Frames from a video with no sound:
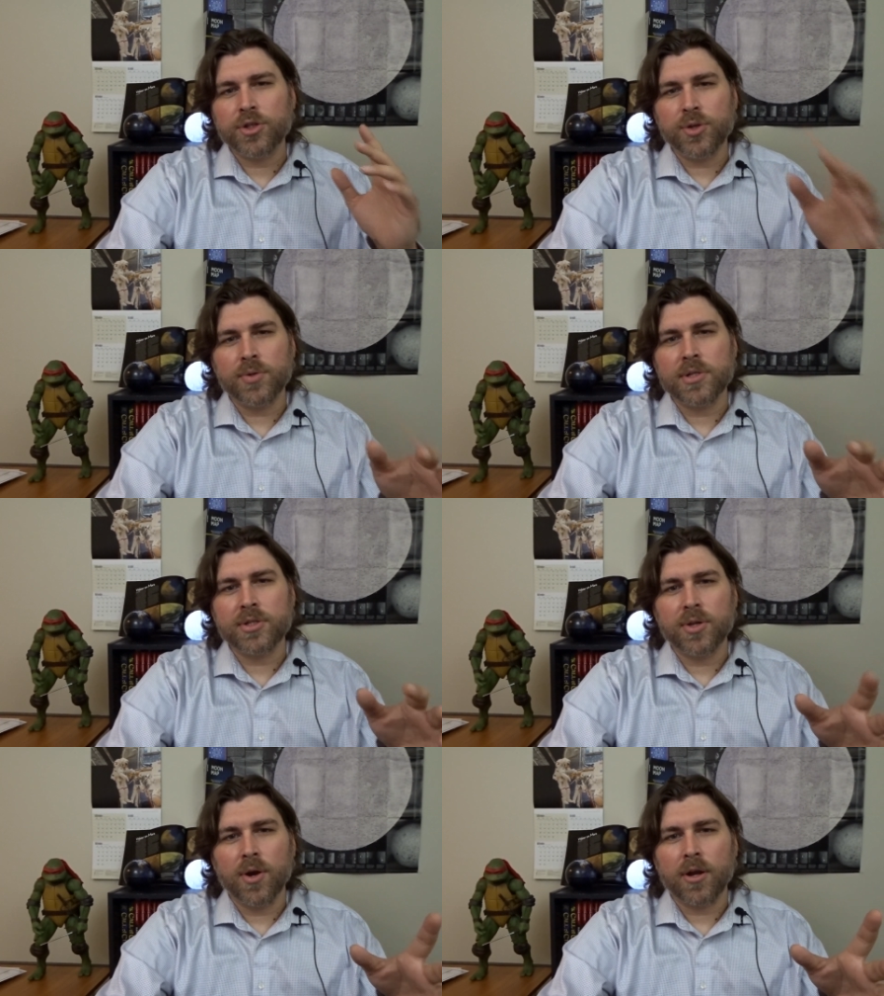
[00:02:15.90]
Scholz's
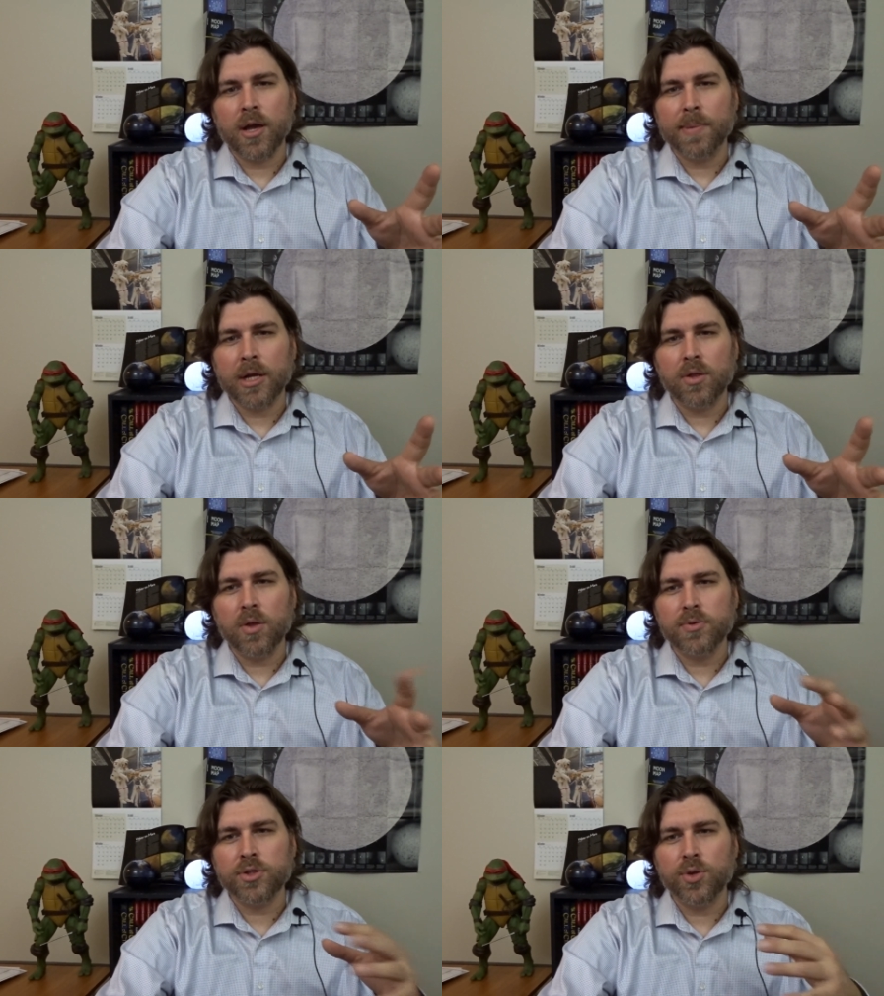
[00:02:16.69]
star coming
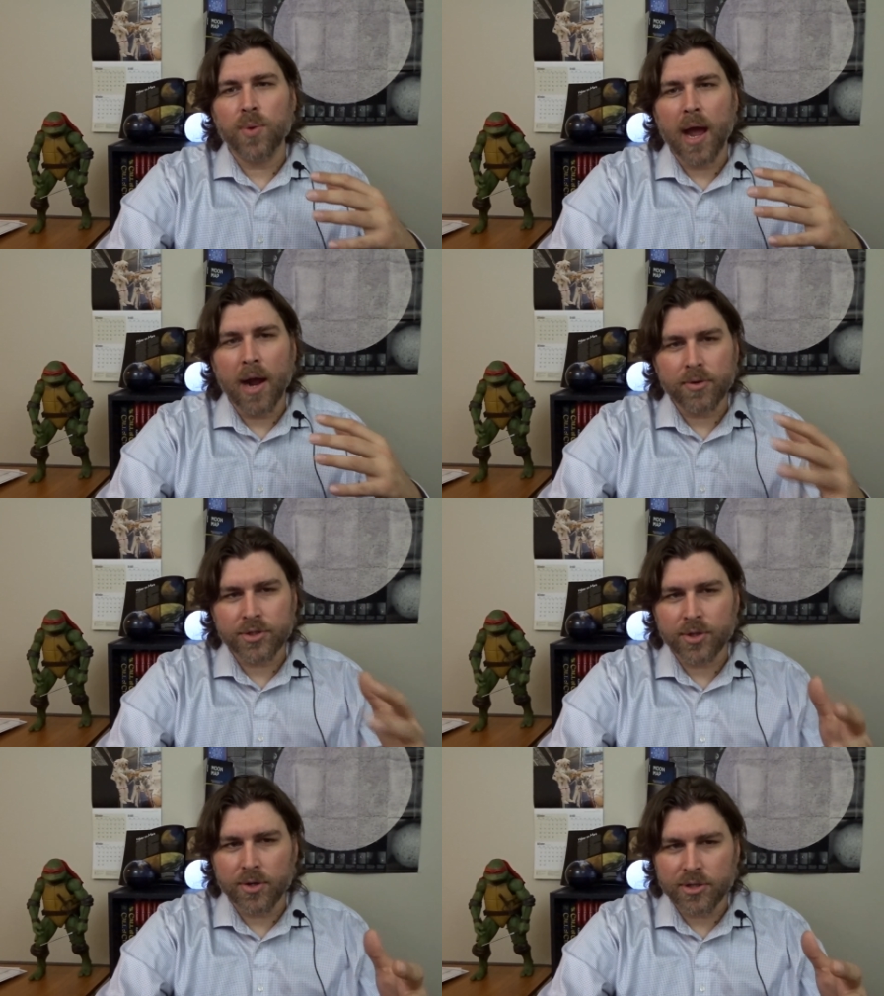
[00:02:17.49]
close to our
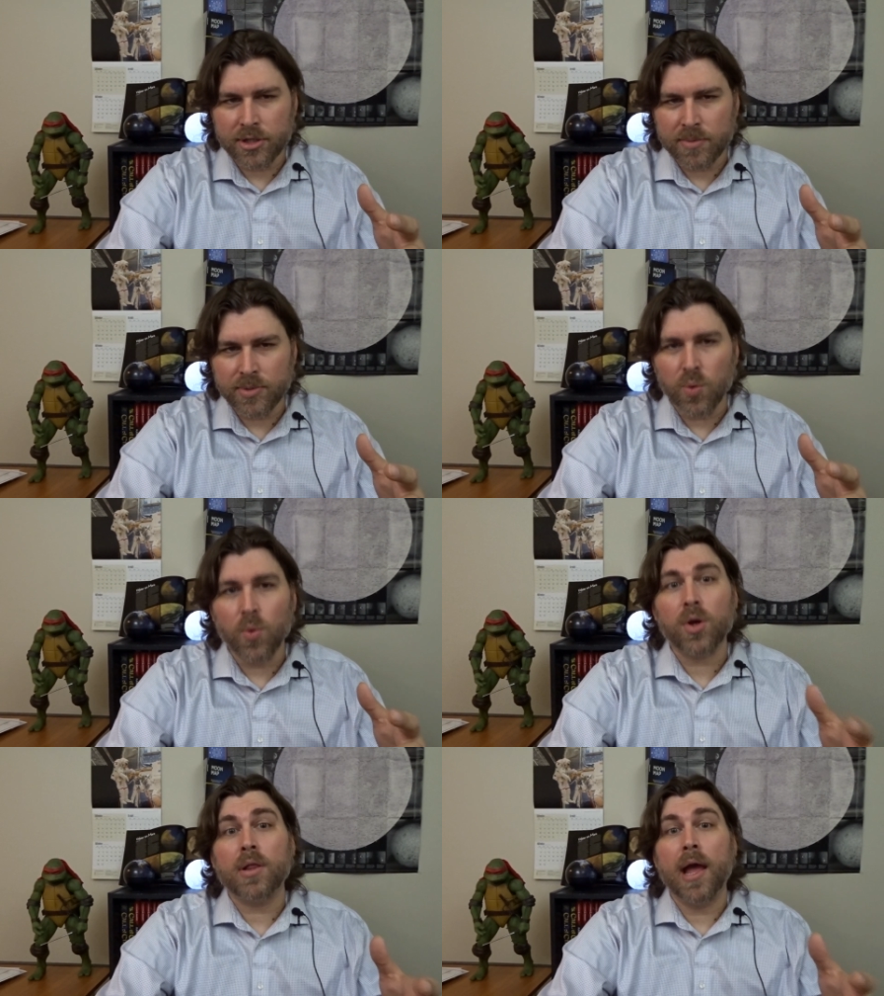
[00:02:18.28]
star system's
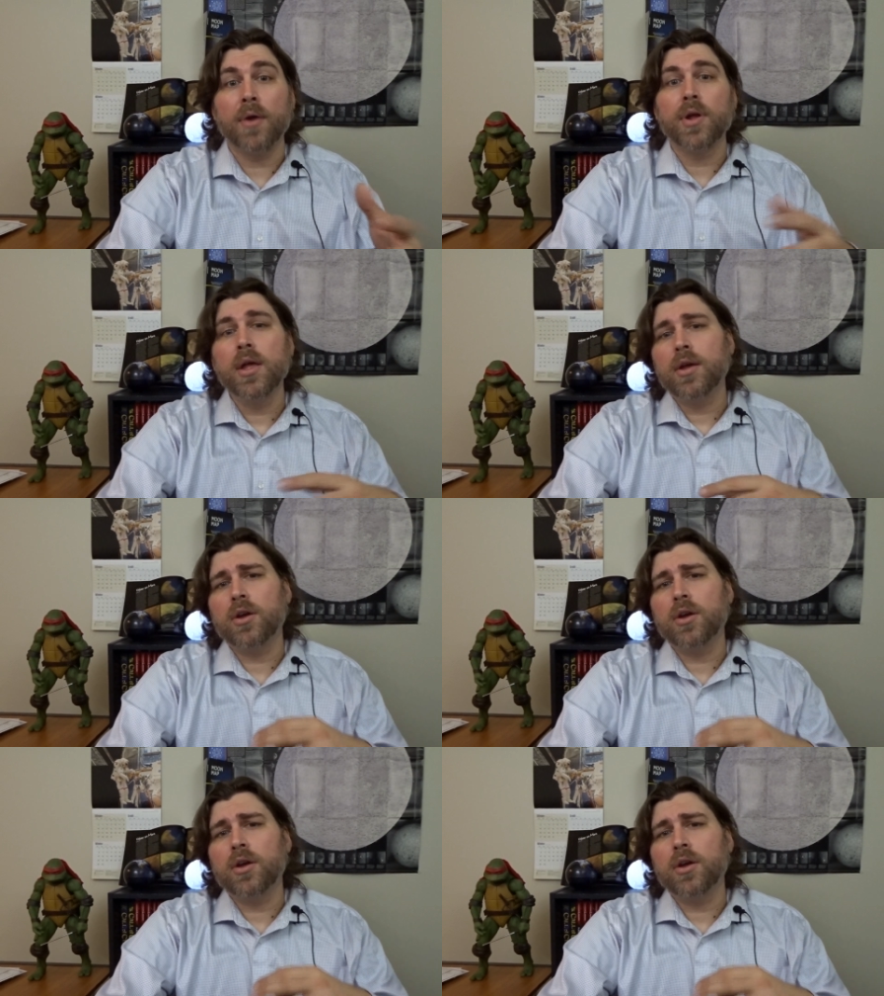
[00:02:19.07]
Oort cloud